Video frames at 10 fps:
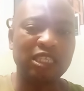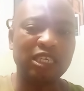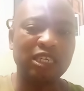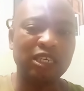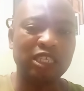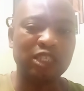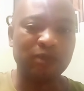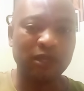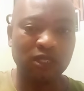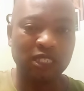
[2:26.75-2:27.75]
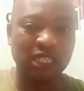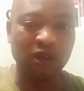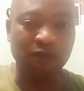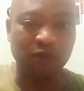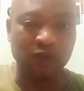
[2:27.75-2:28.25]
inspector general of
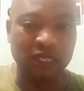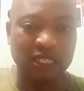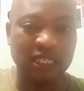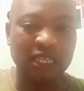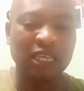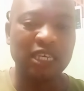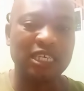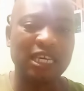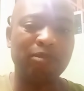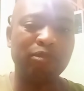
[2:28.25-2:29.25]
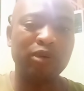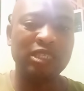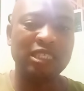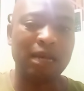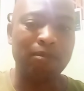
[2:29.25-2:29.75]
police. He appoints the
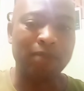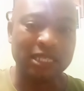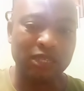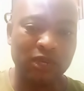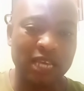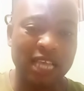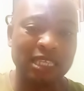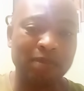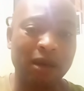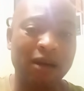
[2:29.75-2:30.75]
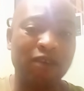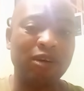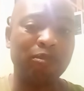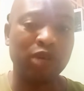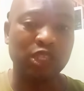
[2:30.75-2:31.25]
ambassador. He has the power of
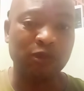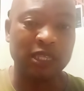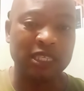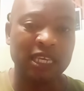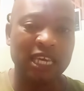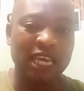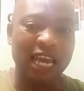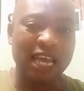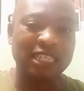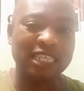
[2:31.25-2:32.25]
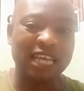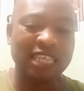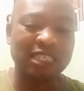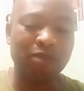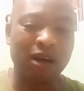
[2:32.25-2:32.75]
appointment, and he has the
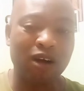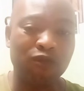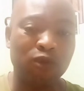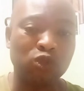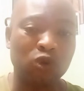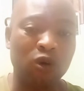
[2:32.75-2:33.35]
power of what of